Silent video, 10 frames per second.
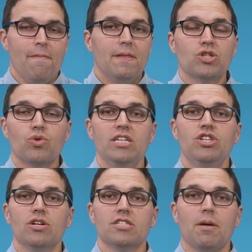This green
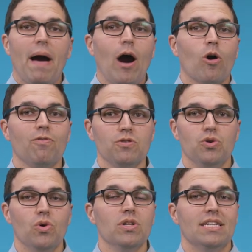shield is a powerful
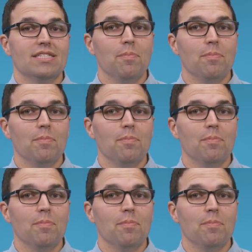tool and it's